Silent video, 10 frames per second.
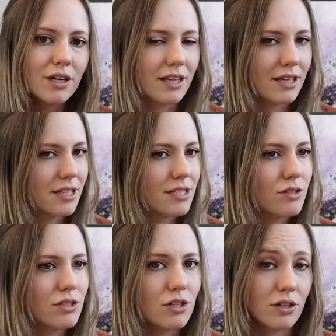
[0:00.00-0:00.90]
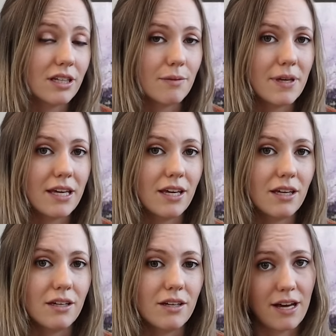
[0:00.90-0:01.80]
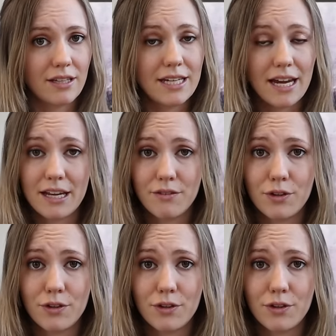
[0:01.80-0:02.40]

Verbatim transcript: I think this will certainly be validating